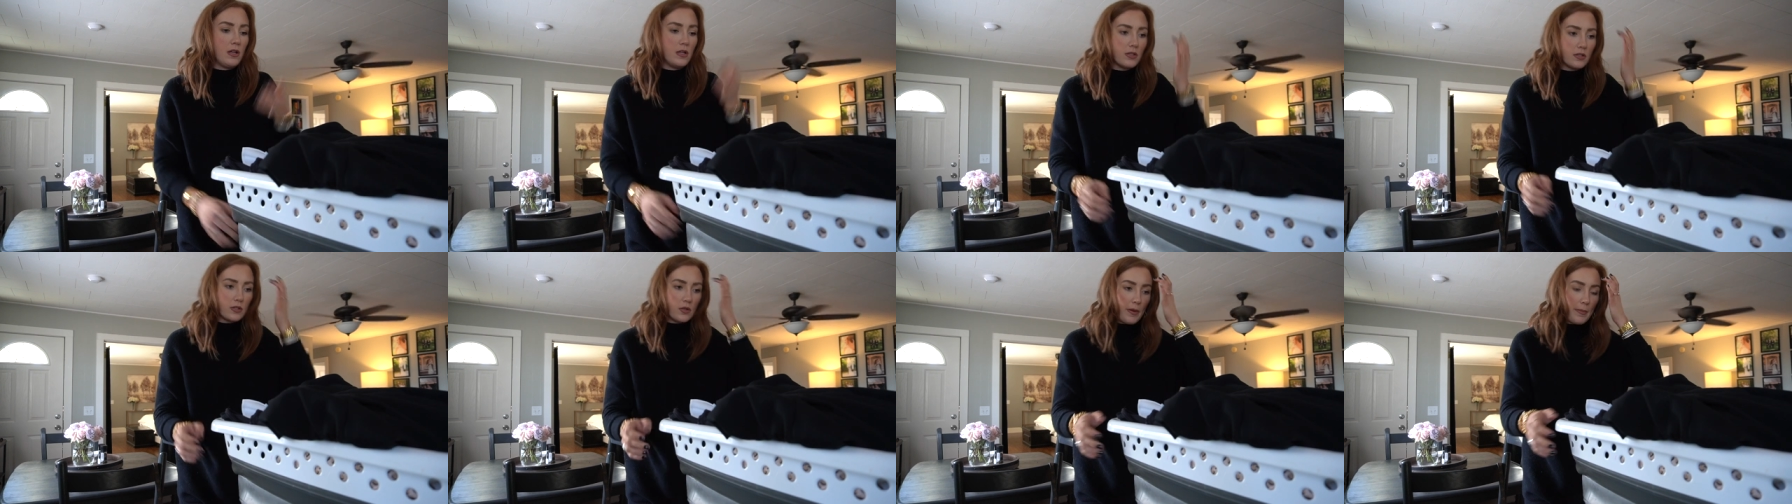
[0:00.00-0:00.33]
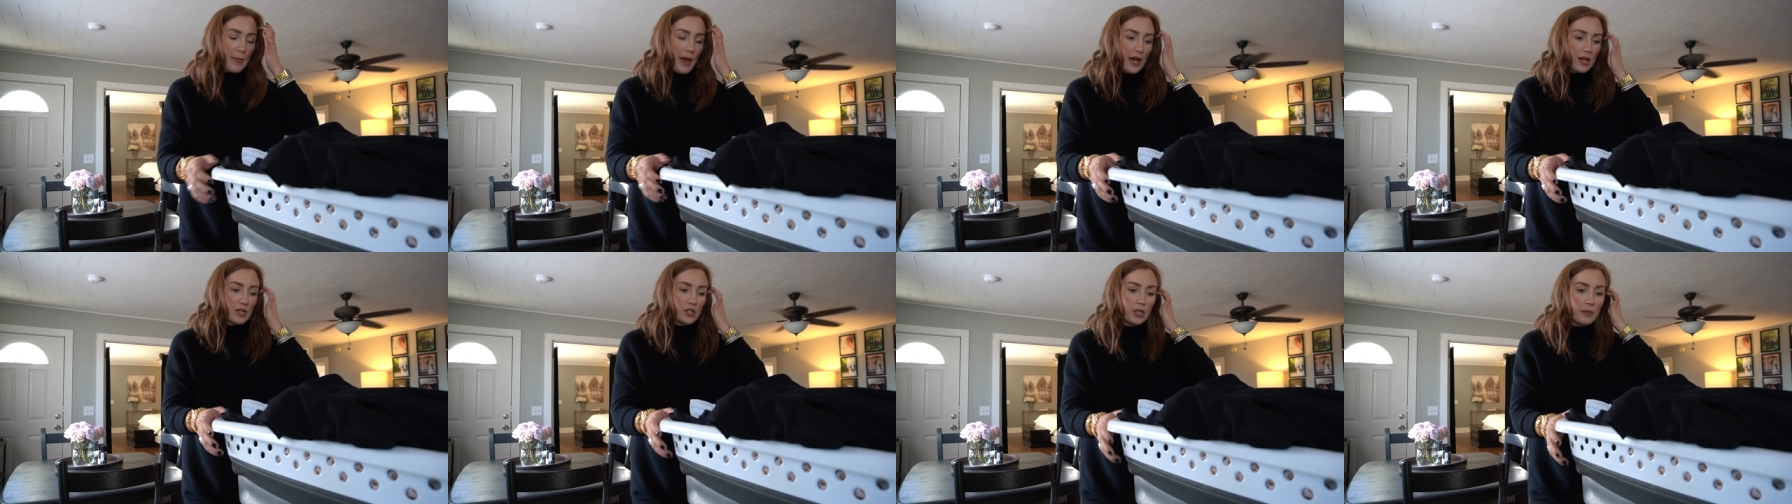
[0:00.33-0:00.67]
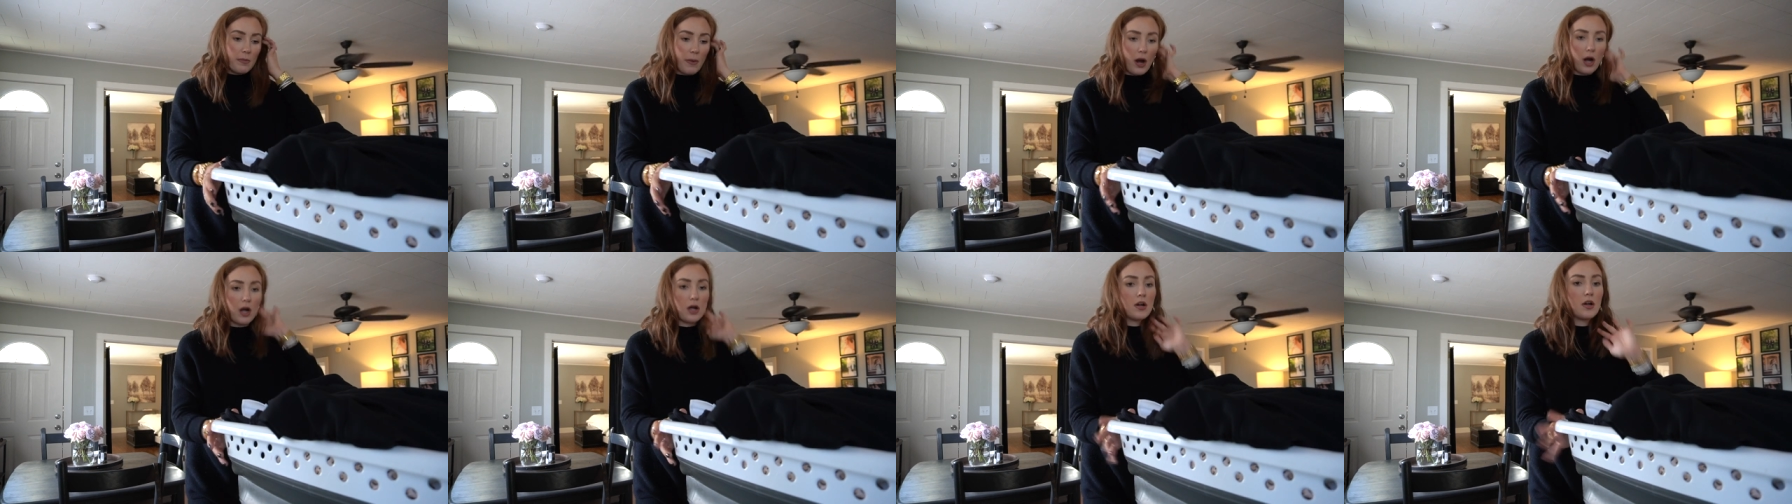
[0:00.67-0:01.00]
So I'm actually
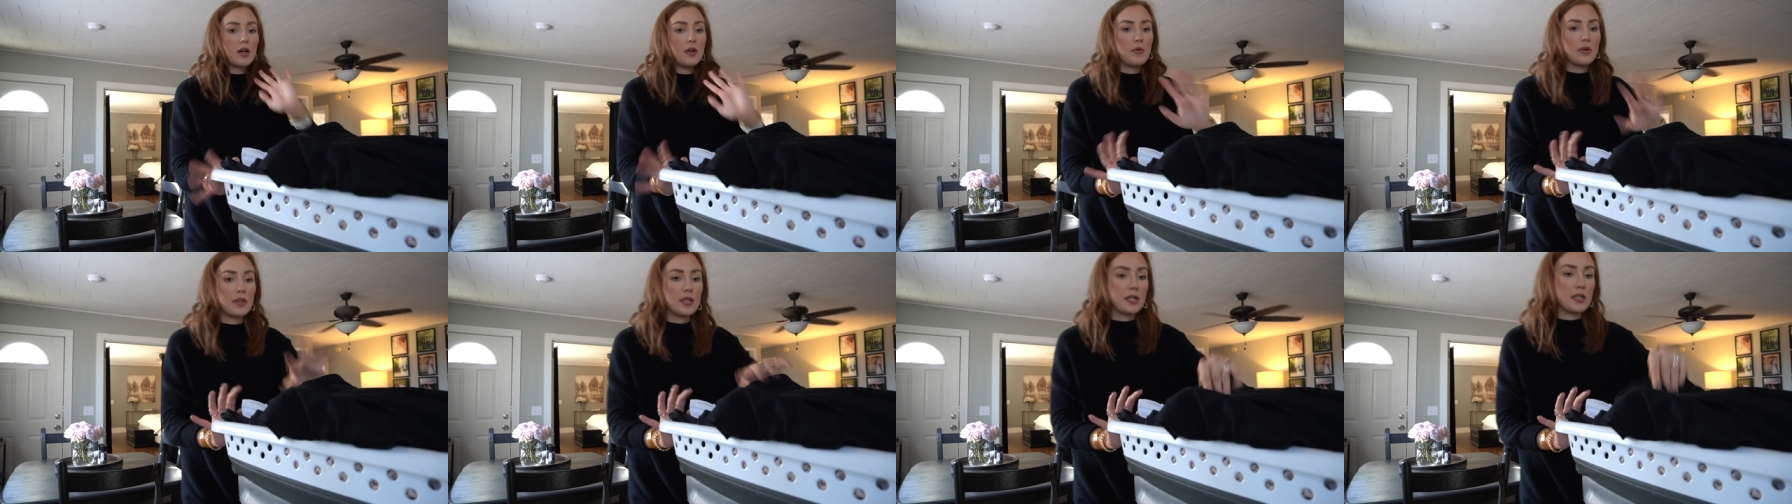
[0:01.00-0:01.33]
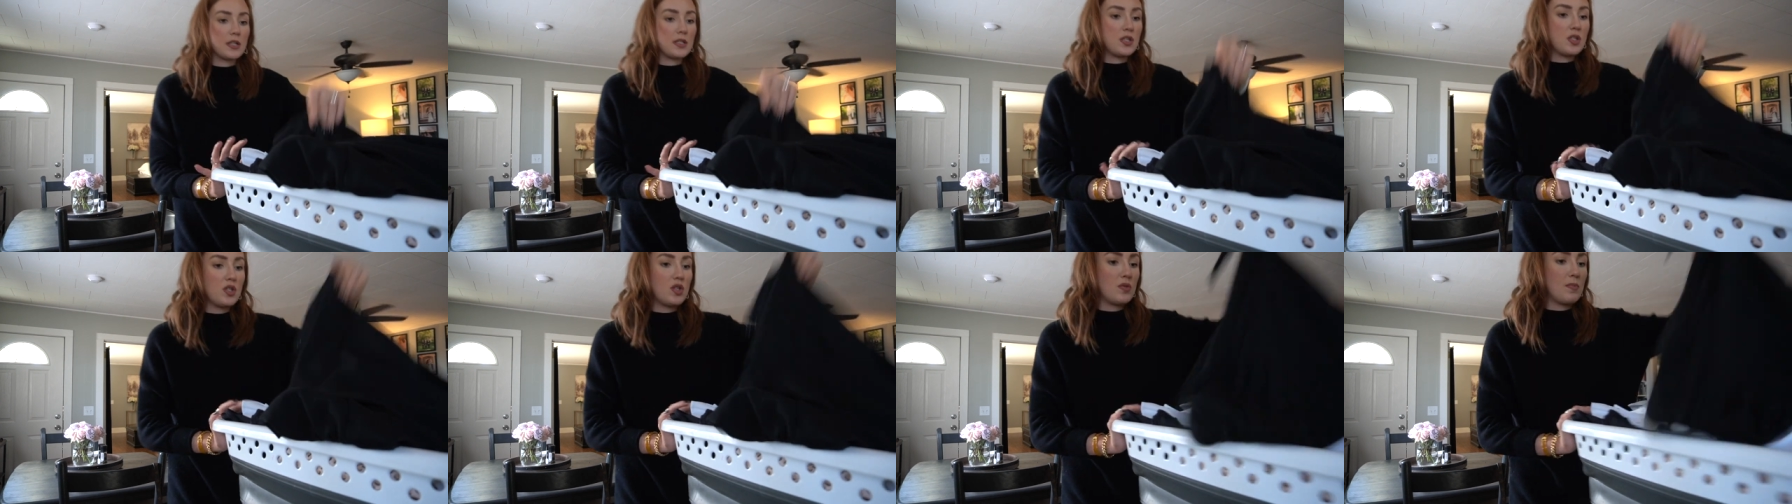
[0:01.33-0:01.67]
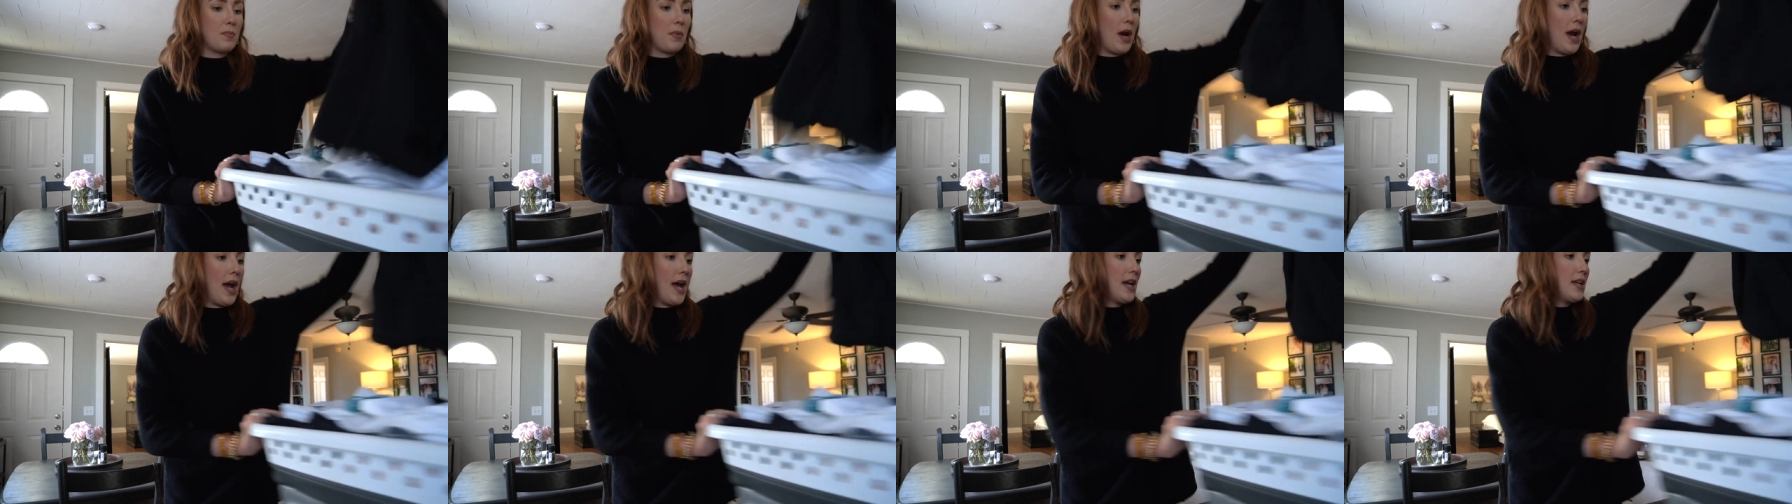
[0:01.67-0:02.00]
partnering with
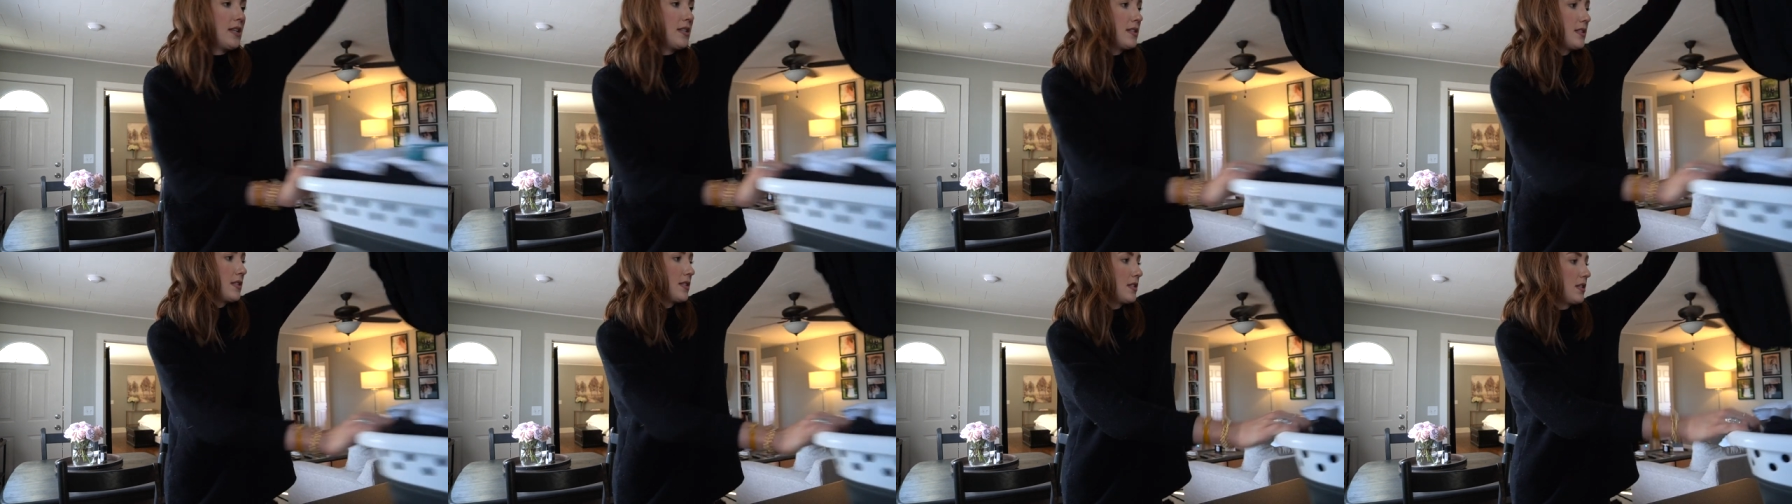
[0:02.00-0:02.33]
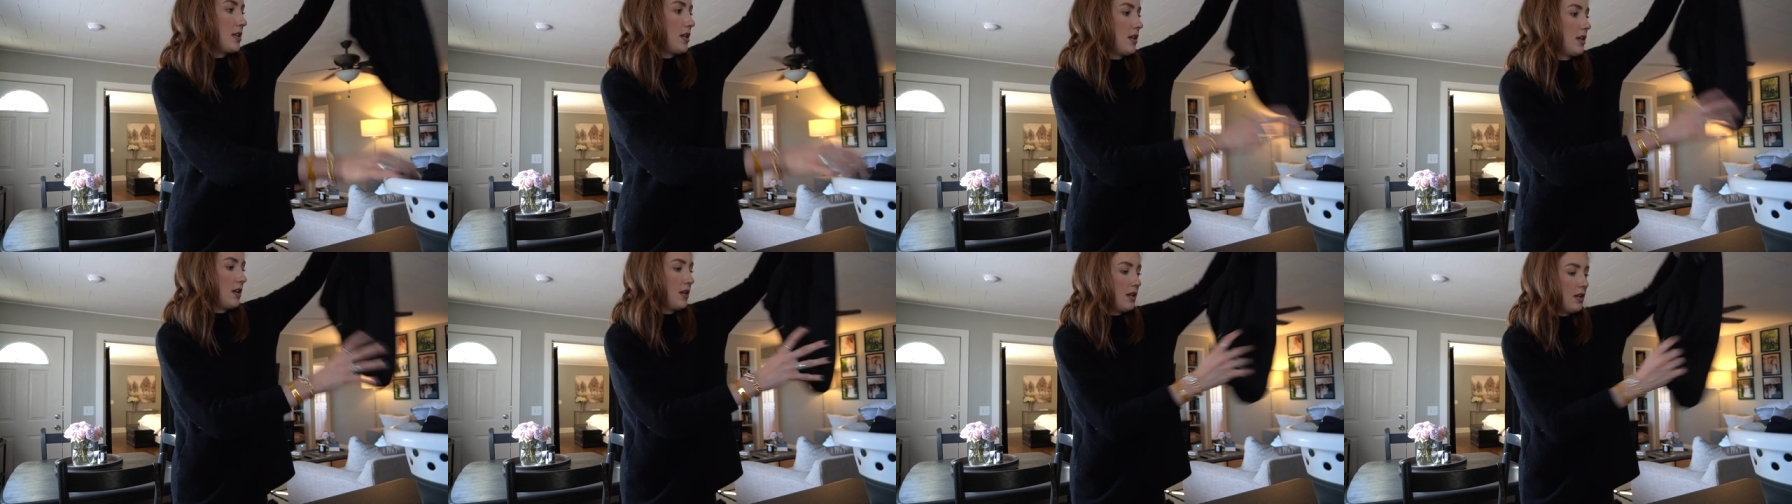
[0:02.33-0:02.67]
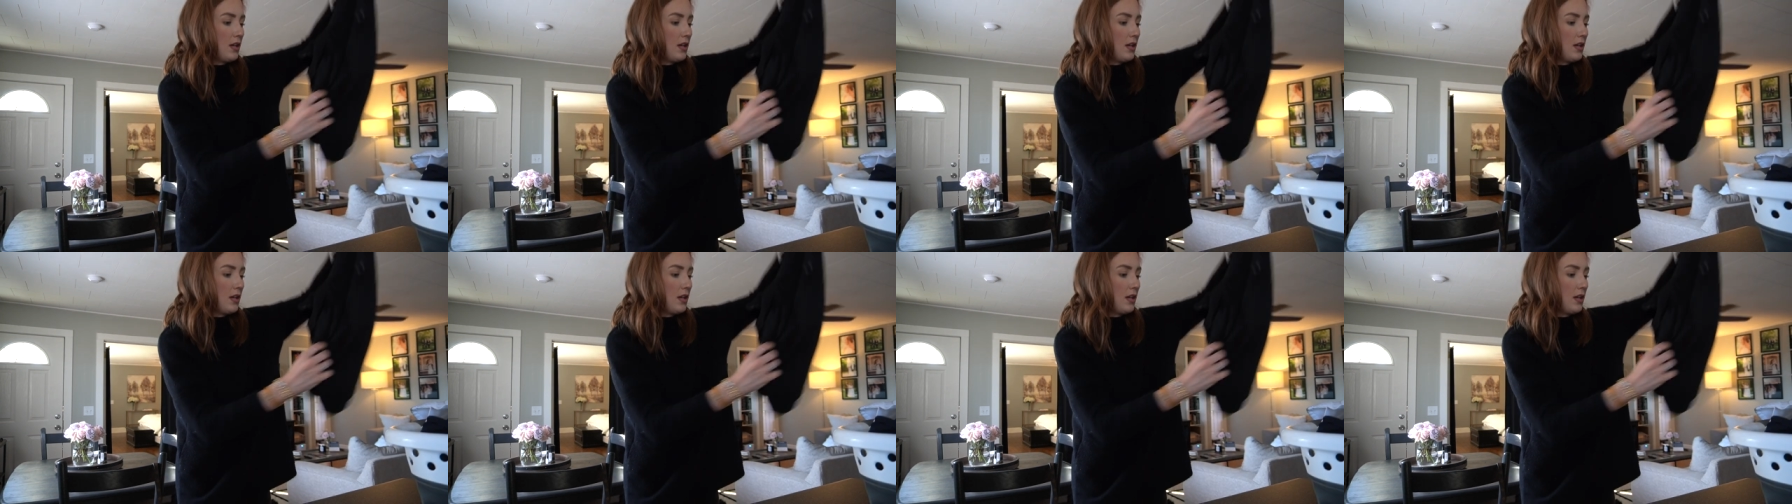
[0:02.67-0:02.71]
Express